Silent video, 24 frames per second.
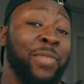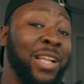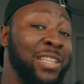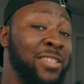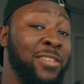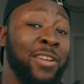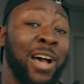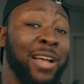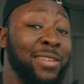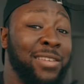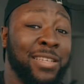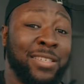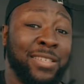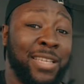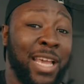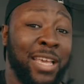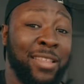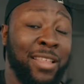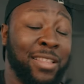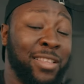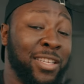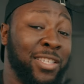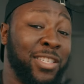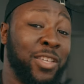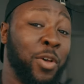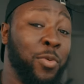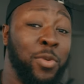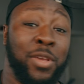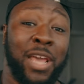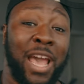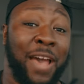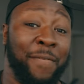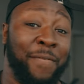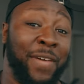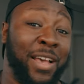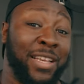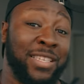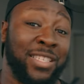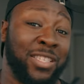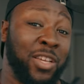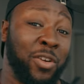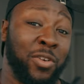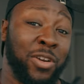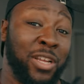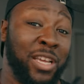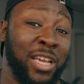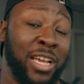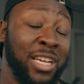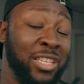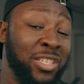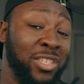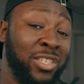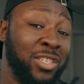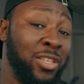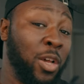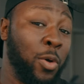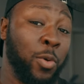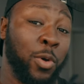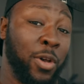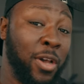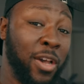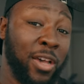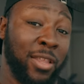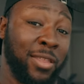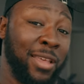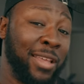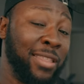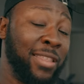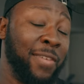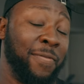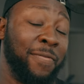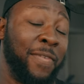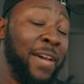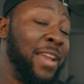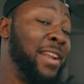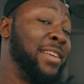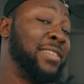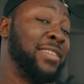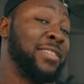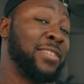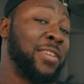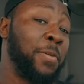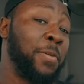that's not to say that the Sony FX30 is so good that the Venice is